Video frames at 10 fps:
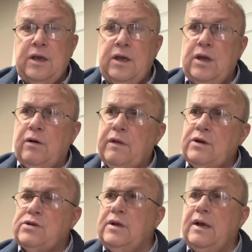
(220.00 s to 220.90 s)

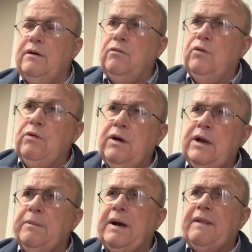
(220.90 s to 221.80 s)
we
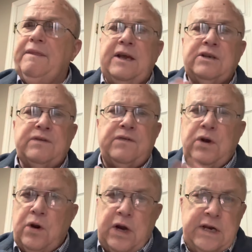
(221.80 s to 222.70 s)
read about things of
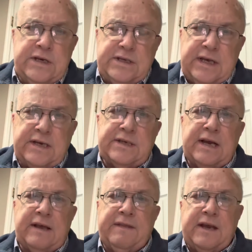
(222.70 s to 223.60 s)
courage, things
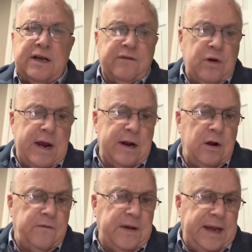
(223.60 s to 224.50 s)
I can think of right
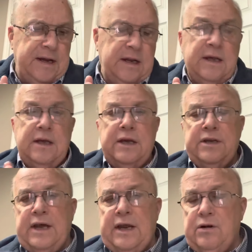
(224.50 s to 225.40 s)
offhand.
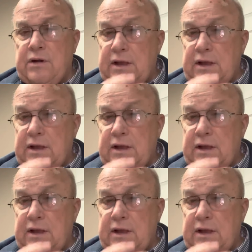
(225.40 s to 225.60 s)
Daniel